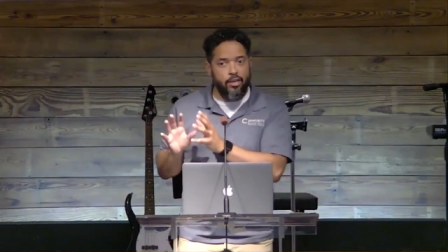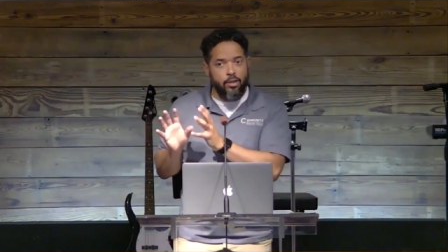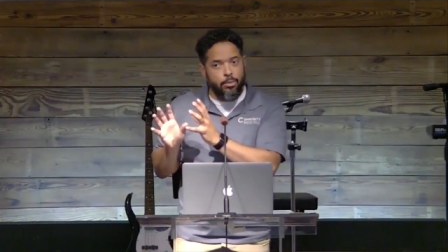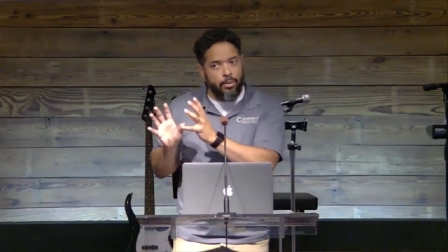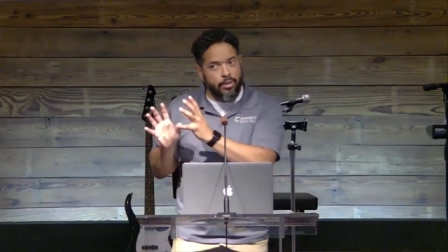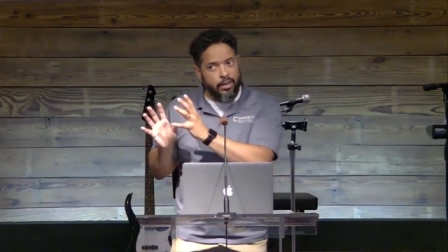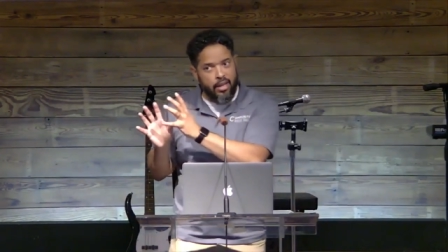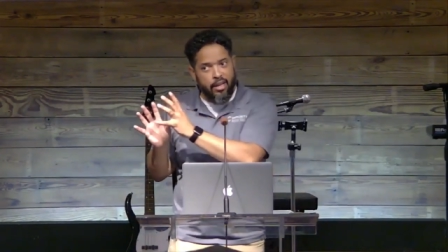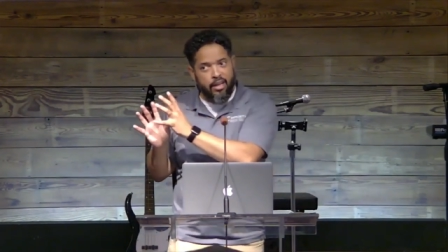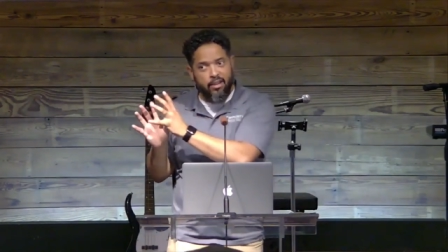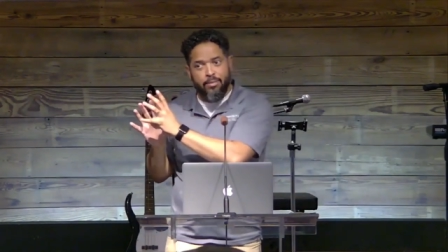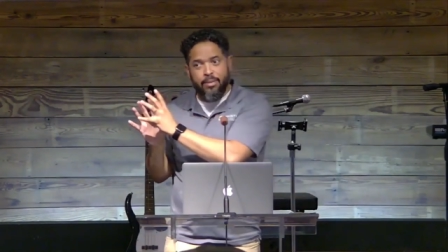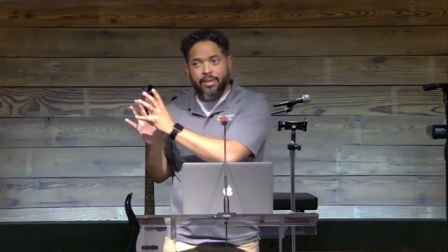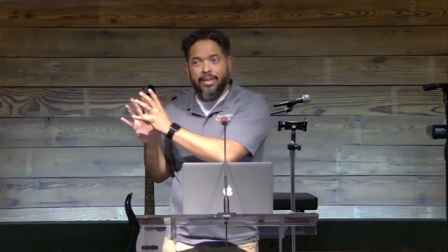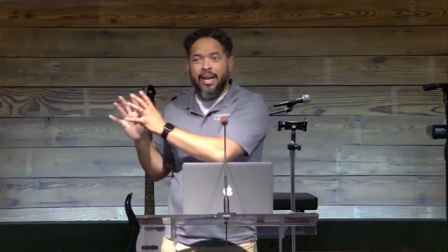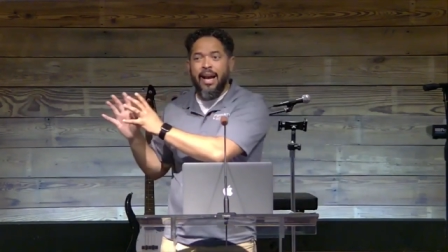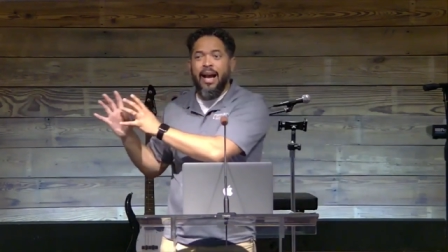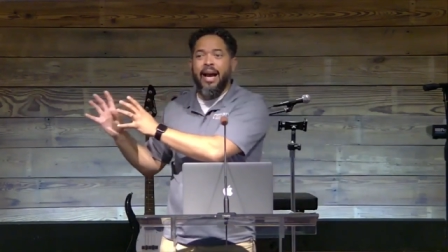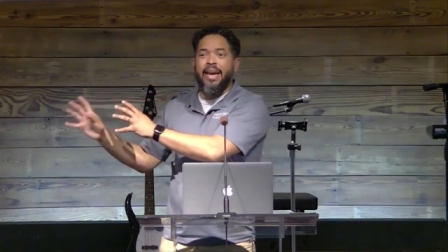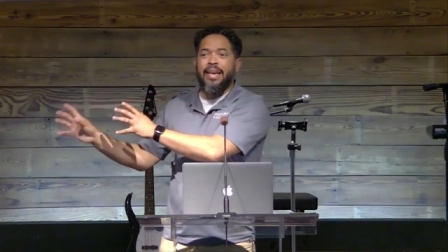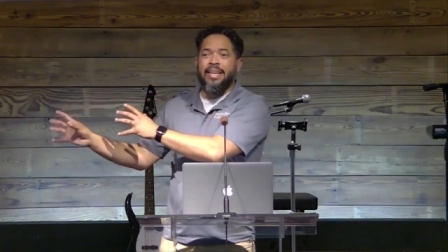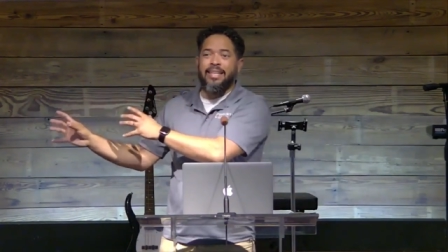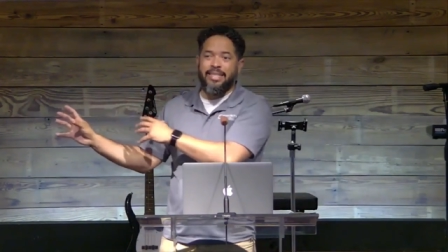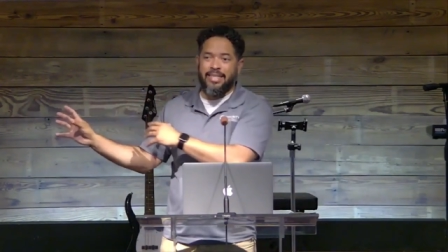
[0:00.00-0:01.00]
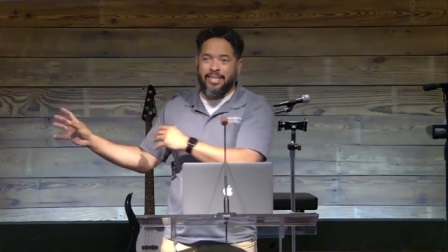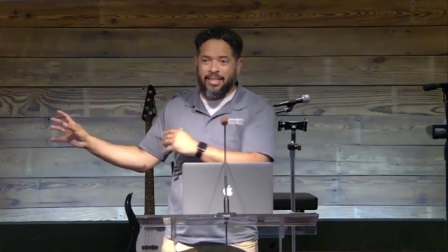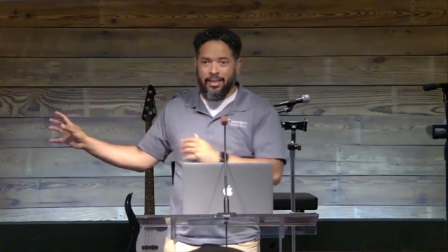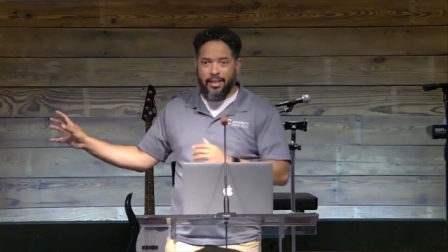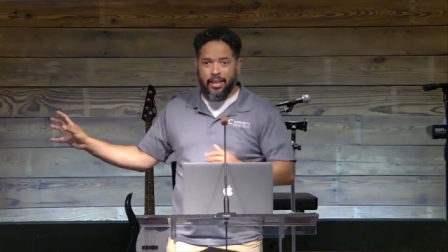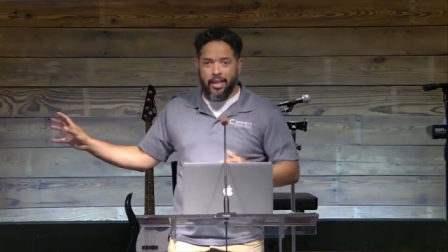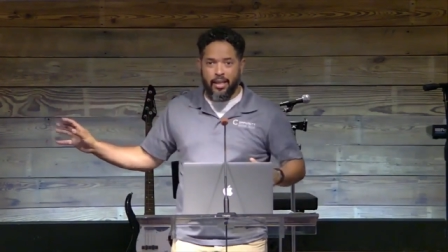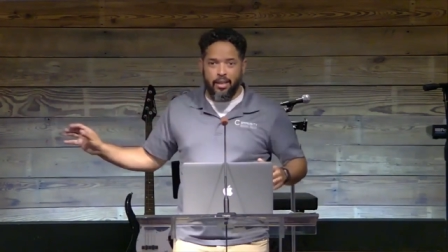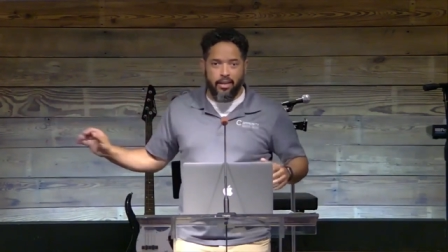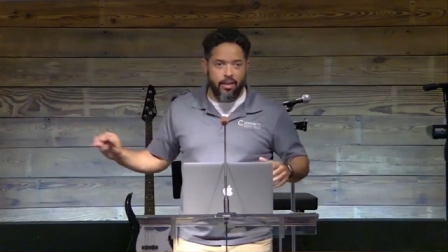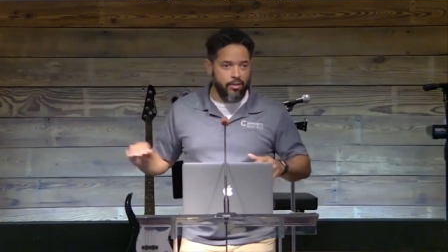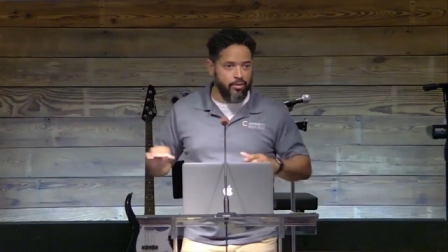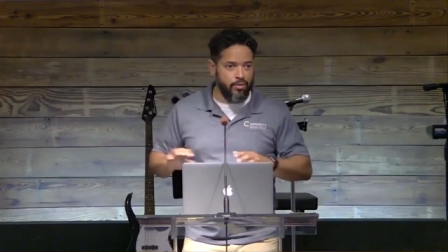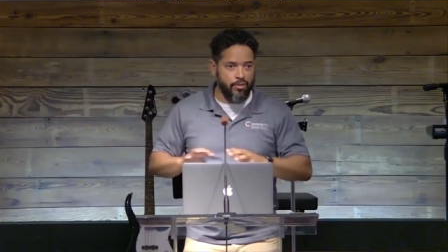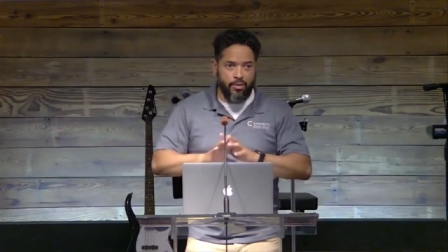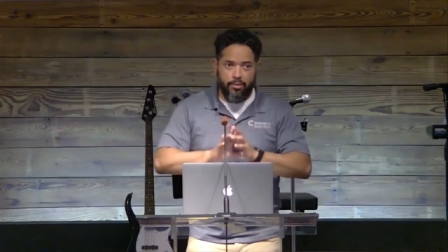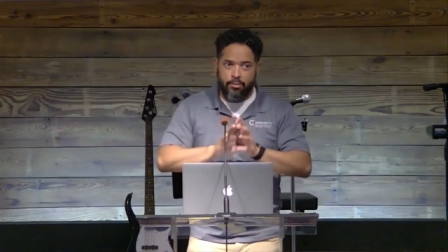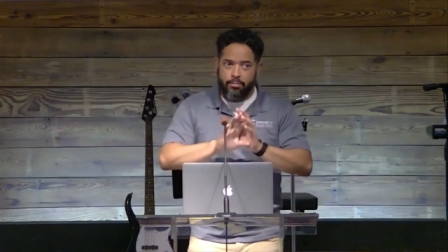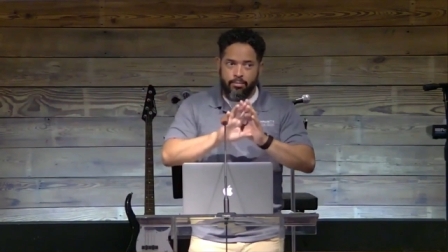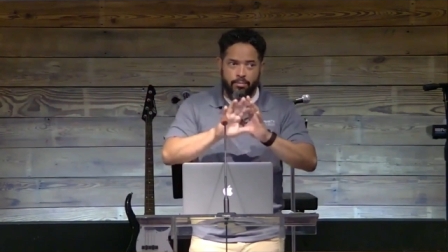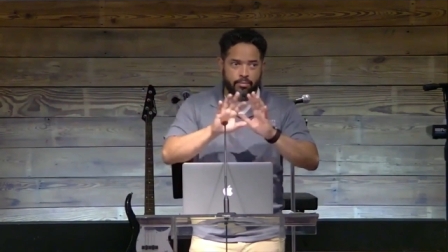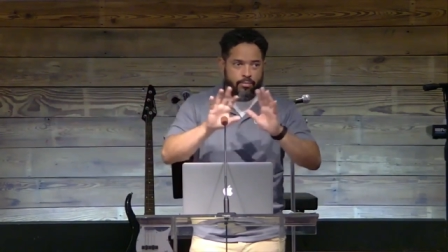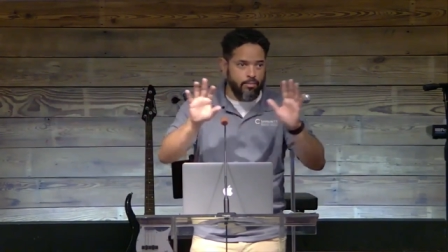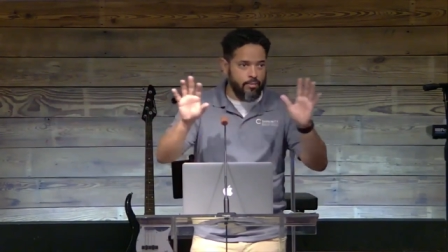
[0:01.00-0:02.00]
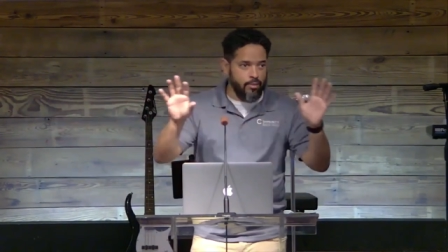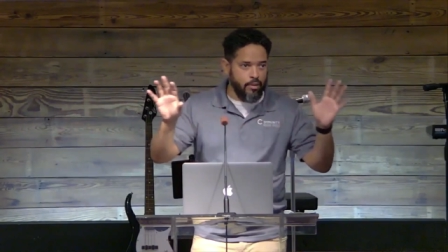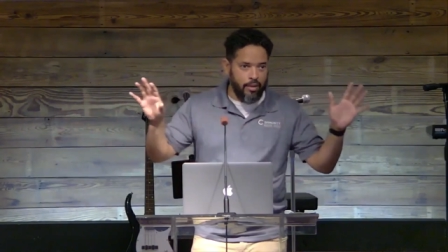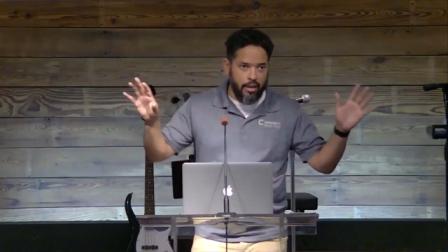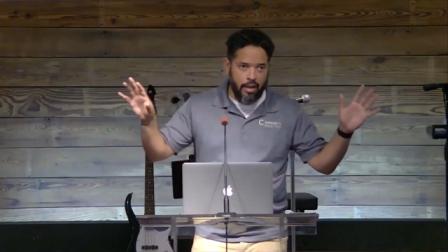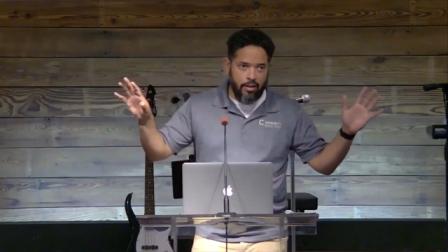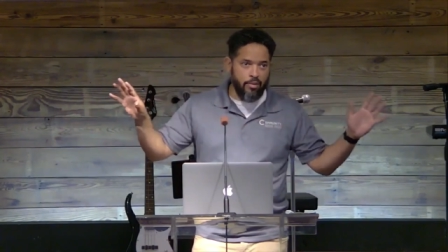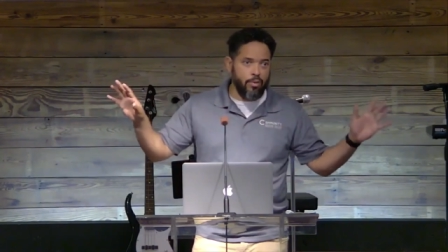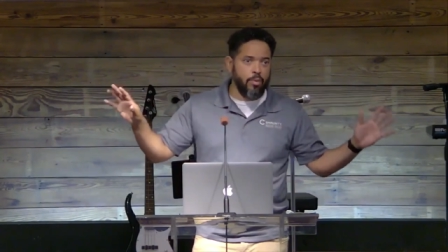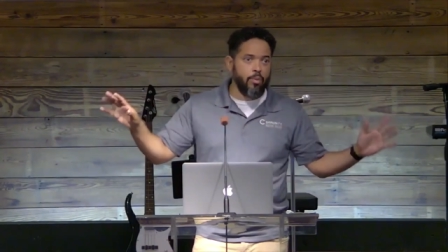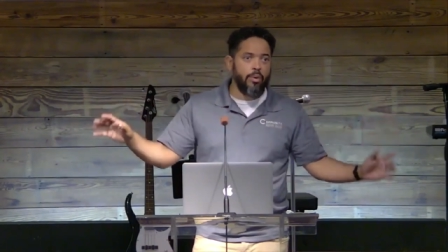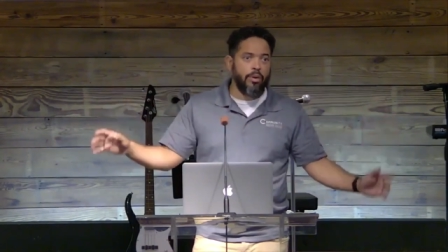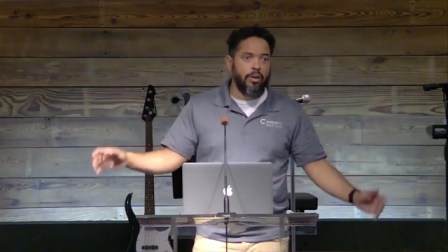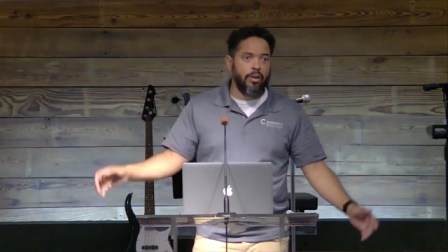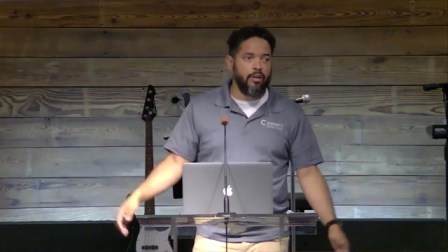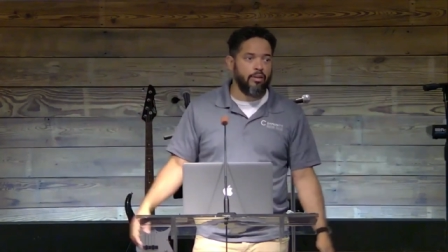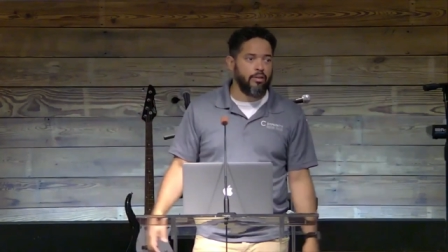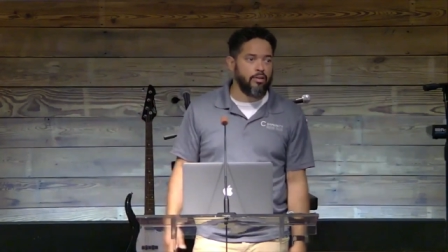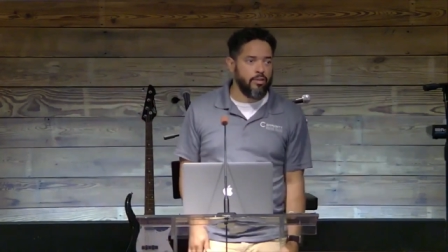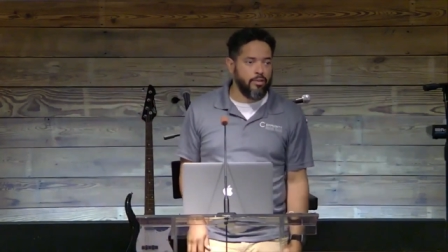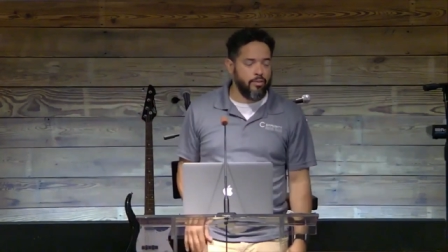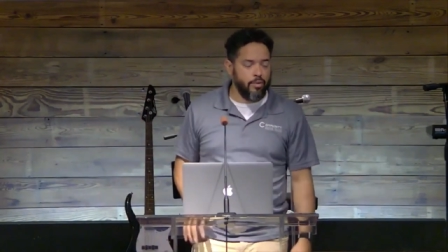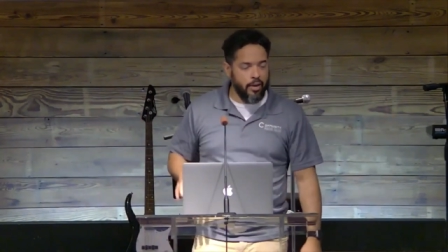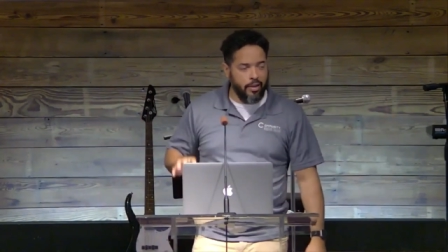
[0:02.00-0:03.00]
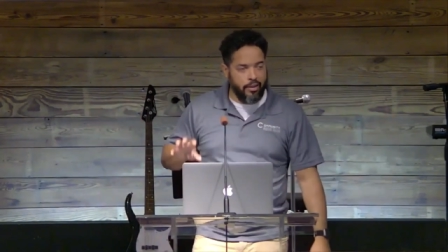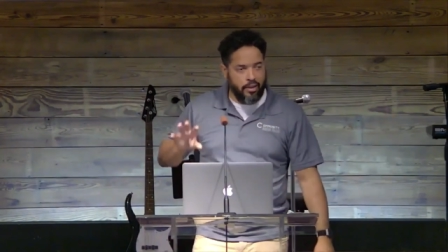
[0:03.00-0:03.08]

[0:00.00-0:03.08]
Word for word: but they have been isolated from everyone else, right?